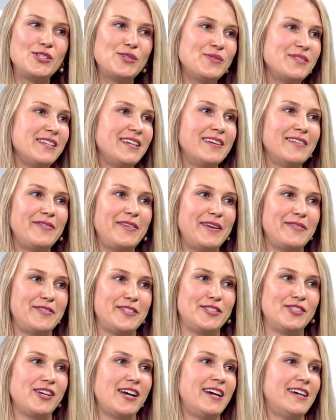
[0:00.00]
choosing your
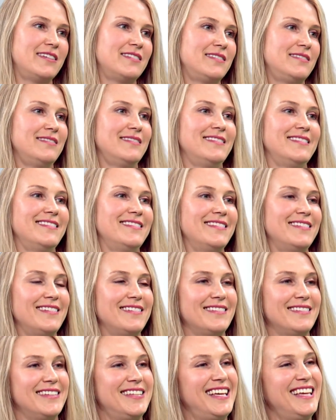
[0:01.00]
favorite child. Uh,
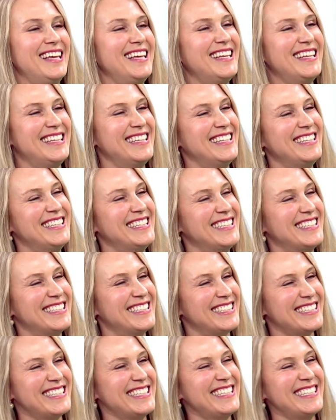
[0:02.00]
yeah, I can do that.
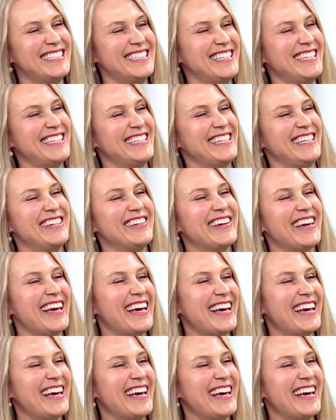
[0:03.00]
can.